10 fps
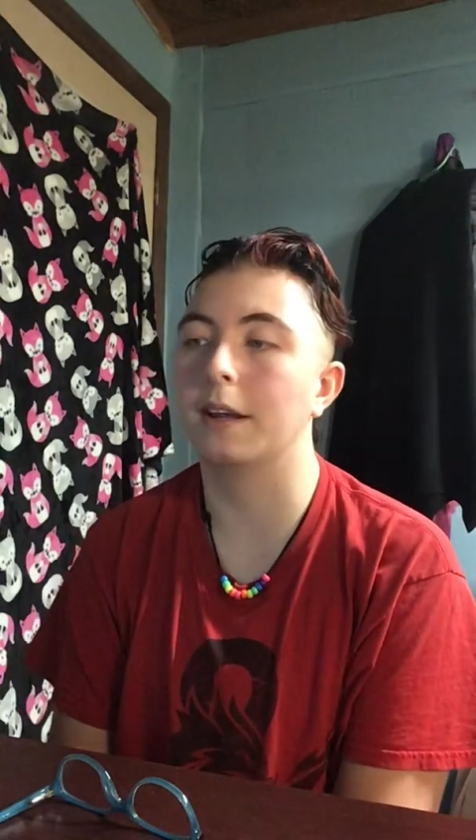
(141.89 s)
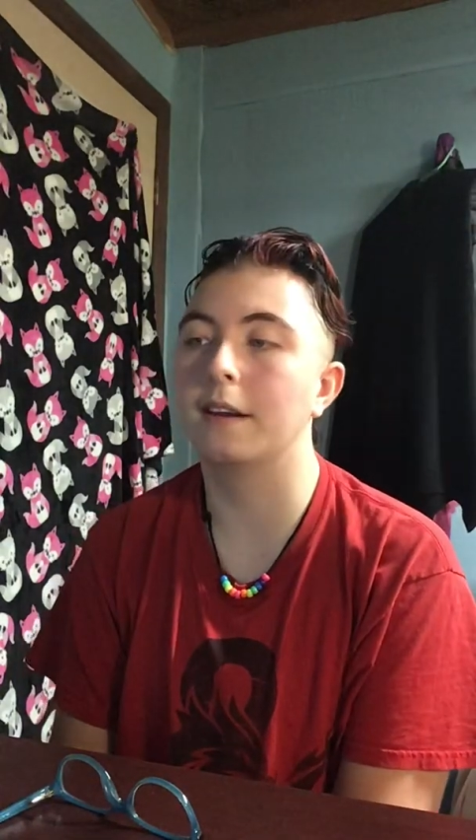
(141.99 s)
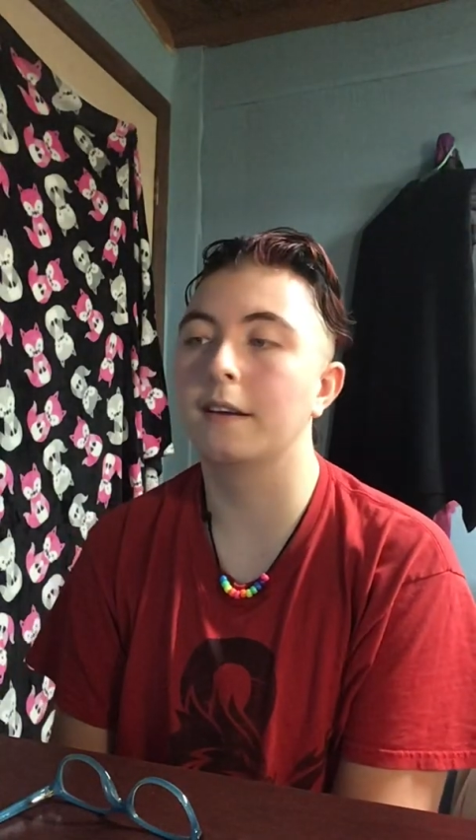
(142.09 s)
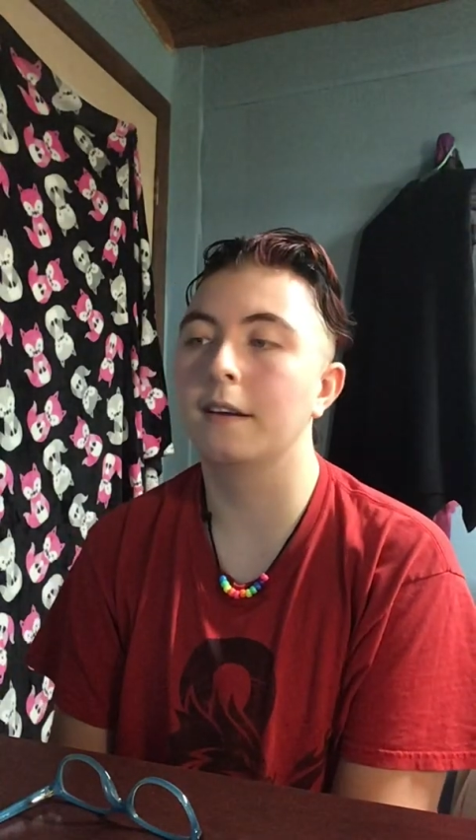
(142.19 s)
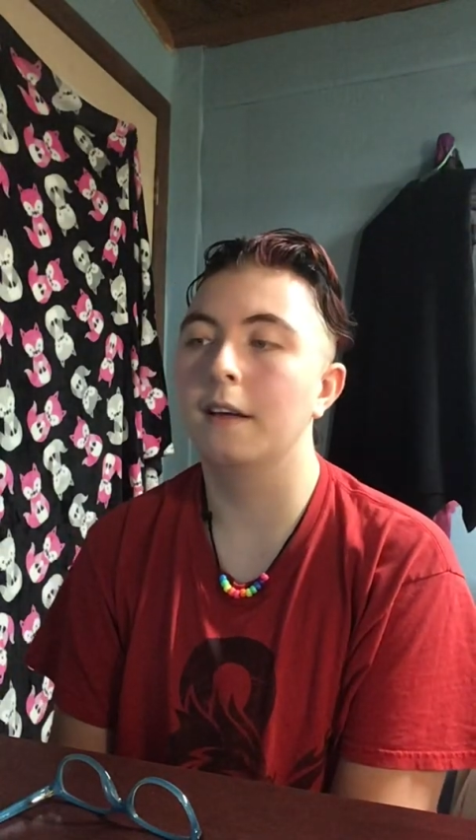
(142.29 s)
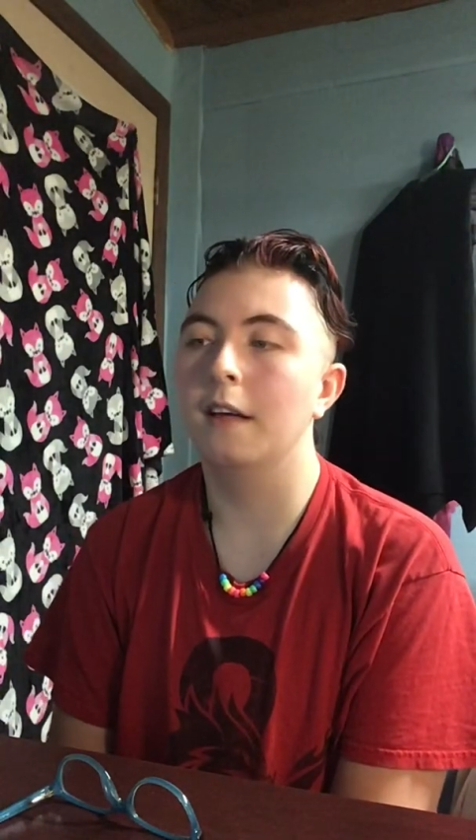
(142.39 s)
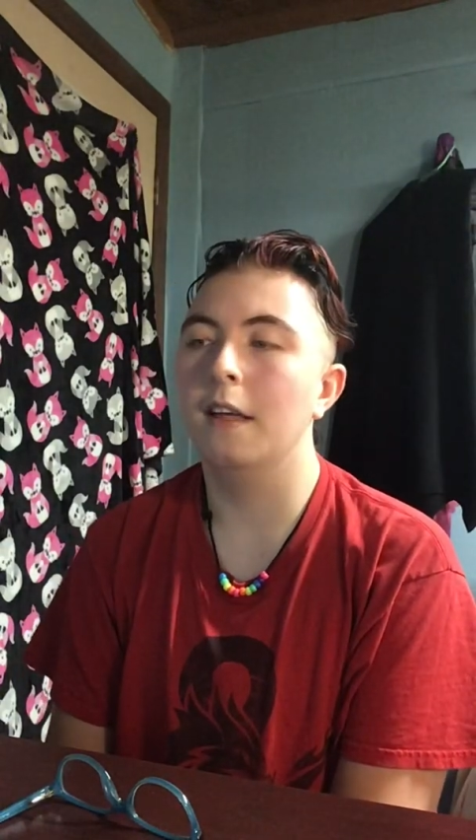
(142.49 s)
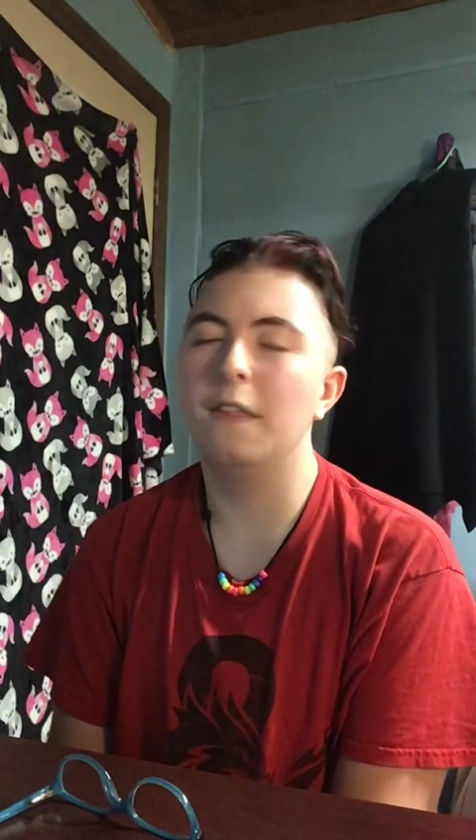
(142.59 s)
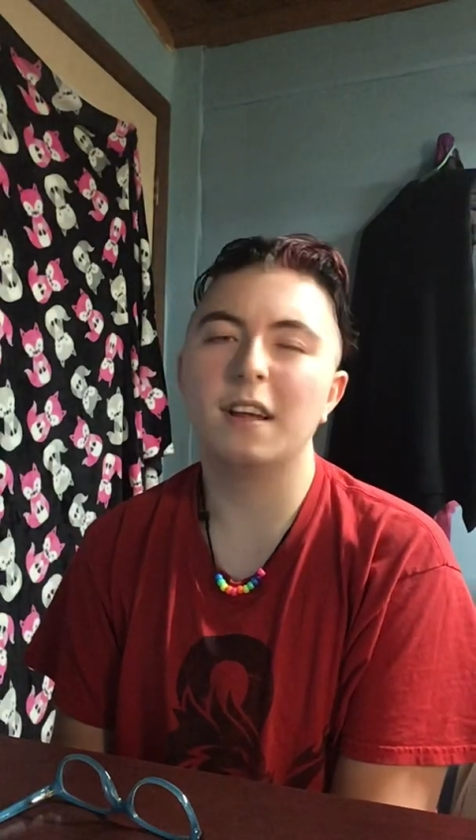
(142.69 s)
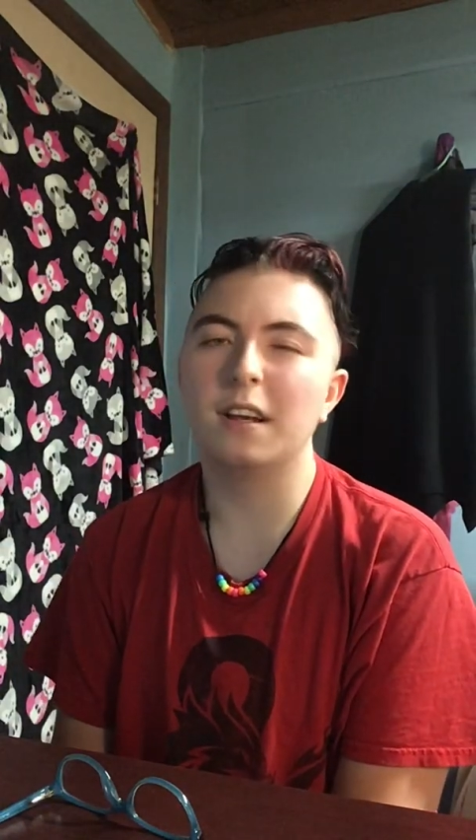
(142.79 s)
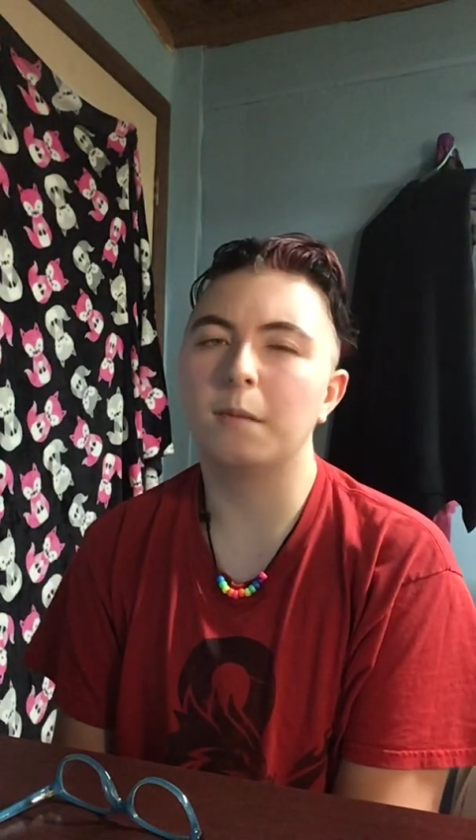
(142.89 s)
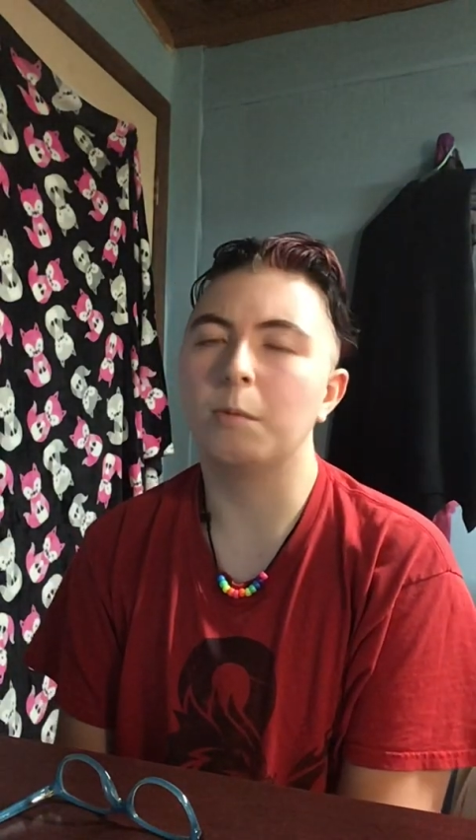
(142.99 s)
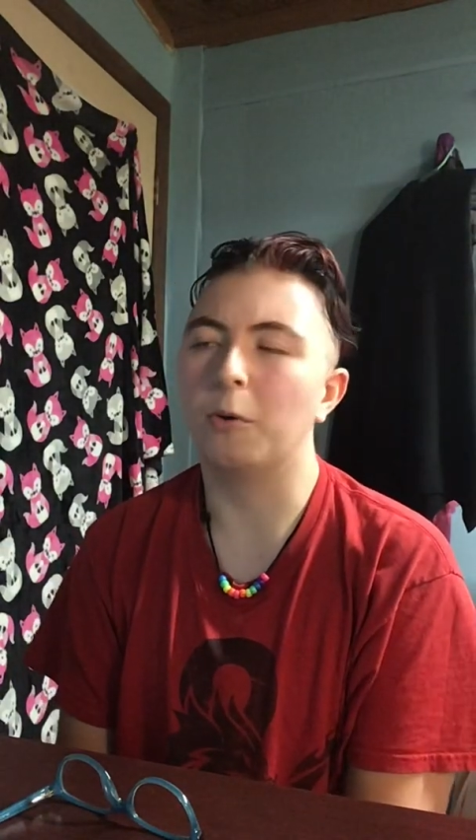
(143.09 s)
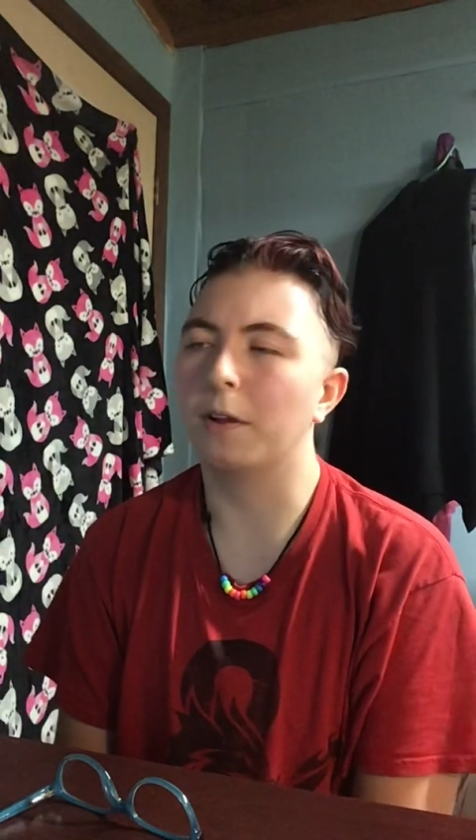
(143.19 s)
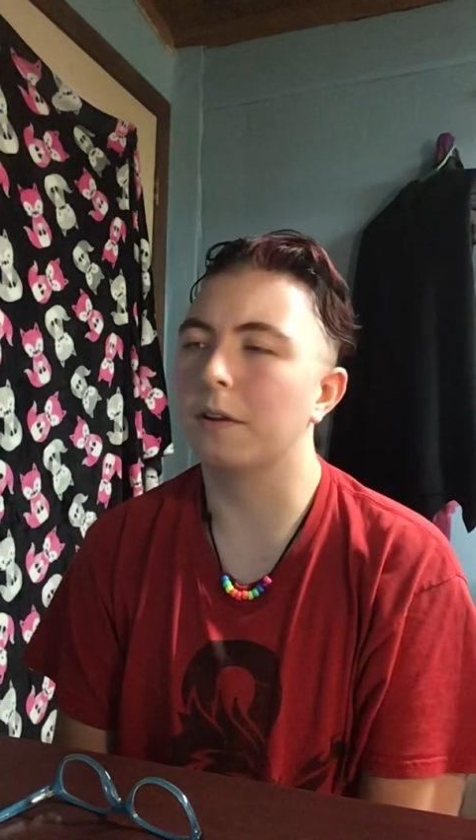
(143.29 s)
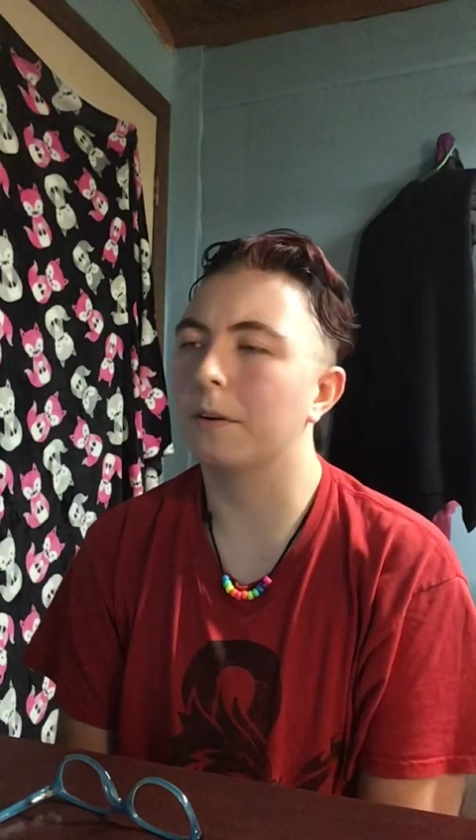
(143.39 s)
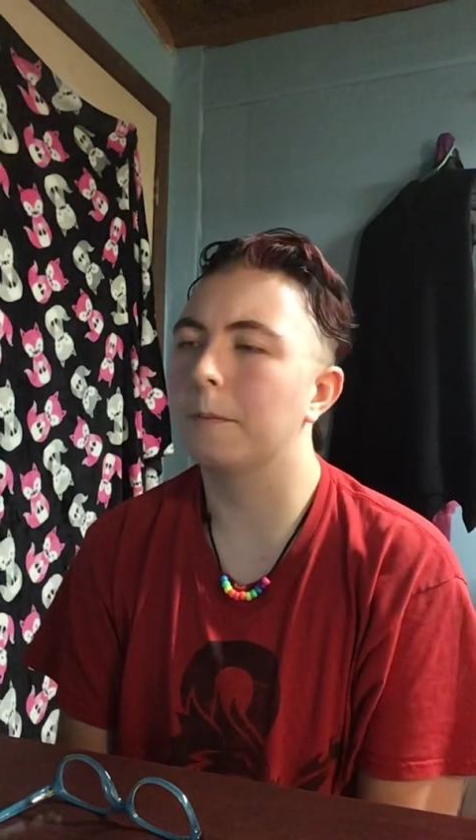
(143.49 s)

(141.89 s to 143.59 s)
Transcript: it. Think a double boiler,